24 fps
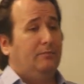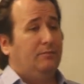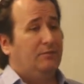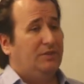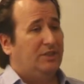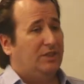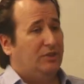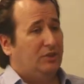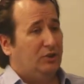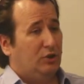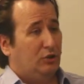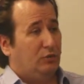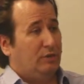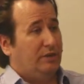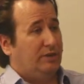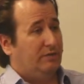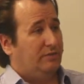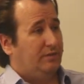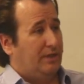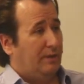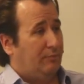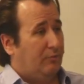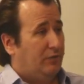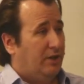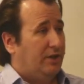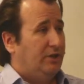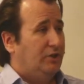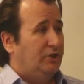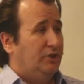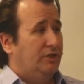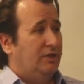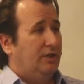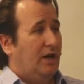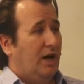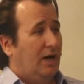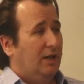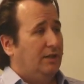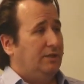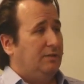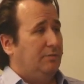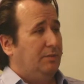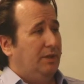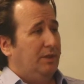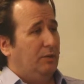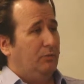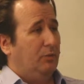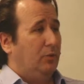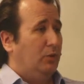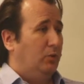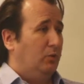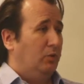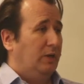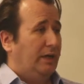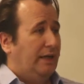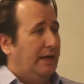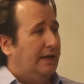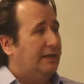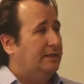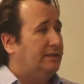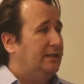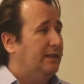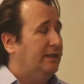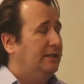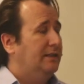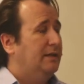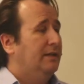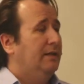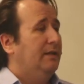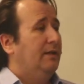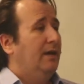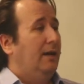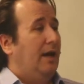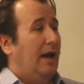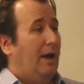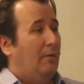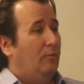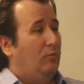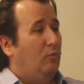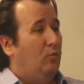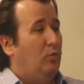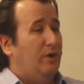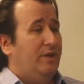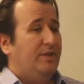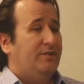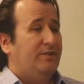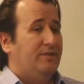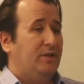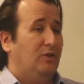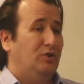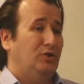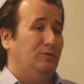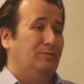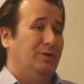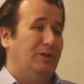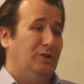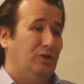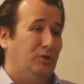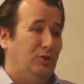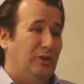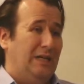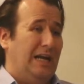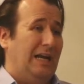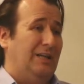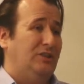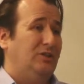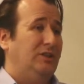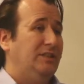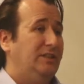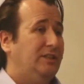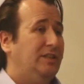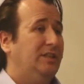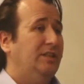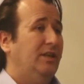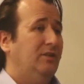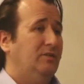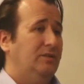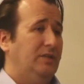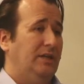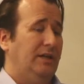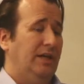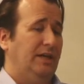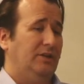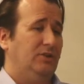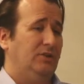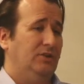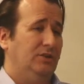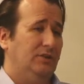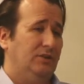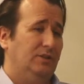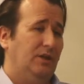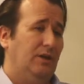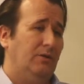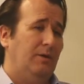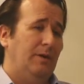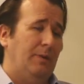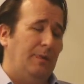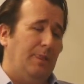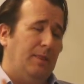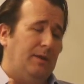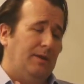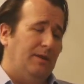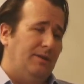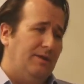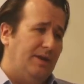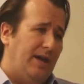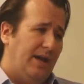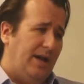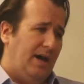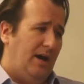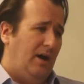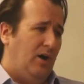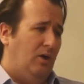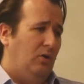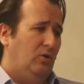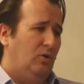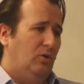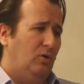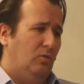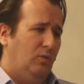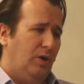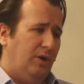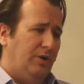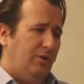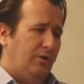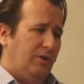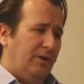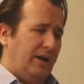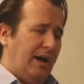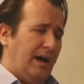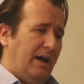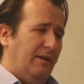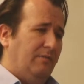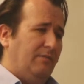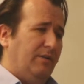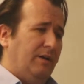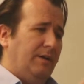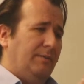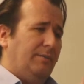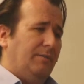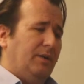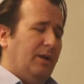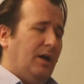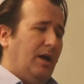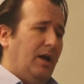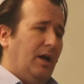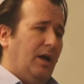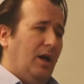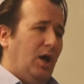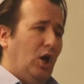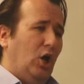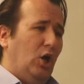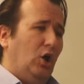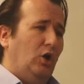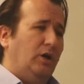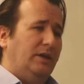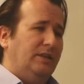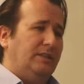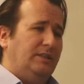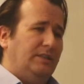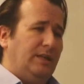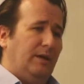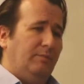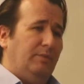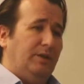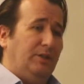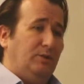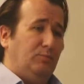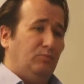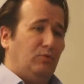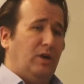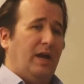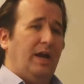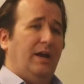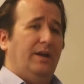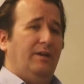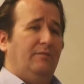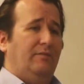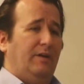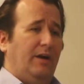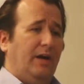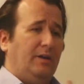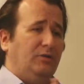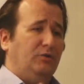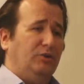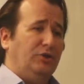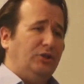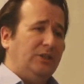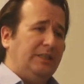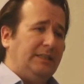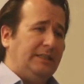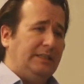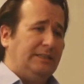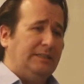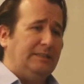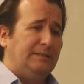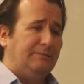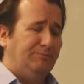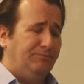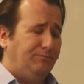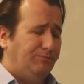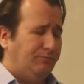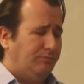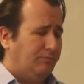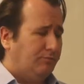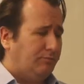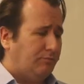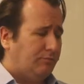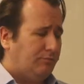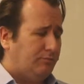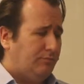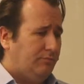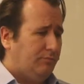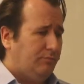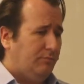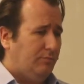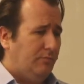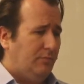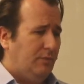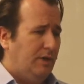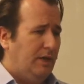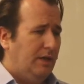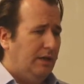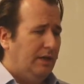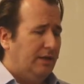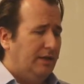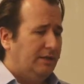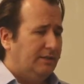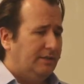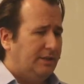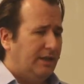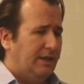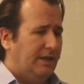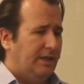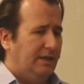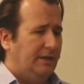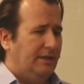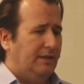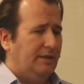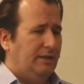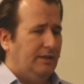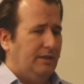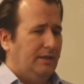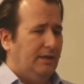6 degrees of separation, that ultimately we're all connected, and with social media you can actually see those connections. So now, where you can have a long-established brand of 100 years, say,